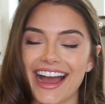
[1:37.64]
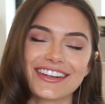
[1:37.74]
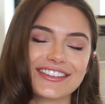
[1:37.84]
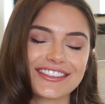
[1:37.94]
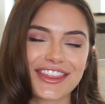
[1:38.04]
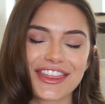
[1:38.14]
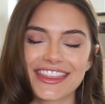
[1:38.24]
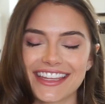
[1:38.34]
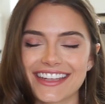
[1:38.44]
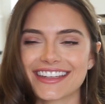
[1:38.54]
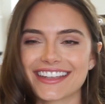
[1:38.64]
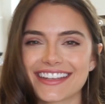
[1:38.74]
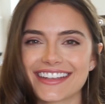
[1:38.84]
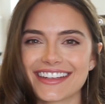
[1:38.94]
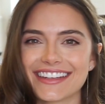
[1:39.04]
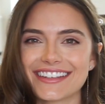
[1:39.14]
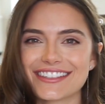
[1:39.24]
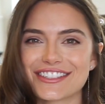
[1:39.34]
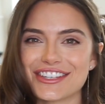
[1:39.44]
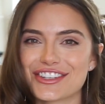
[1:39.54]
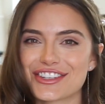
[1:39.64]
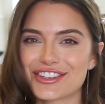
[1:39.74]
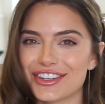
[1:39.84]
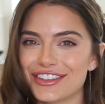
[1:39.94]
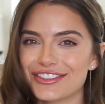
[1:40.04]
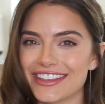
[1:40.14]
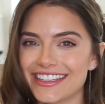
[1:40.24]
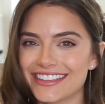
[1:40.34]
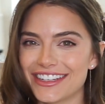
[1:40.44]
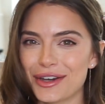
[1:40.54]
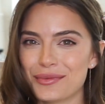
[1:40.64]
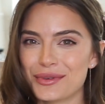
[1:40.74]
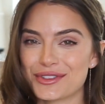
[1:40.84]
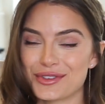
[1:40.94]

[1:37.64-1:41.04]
I don't think she should have ended up with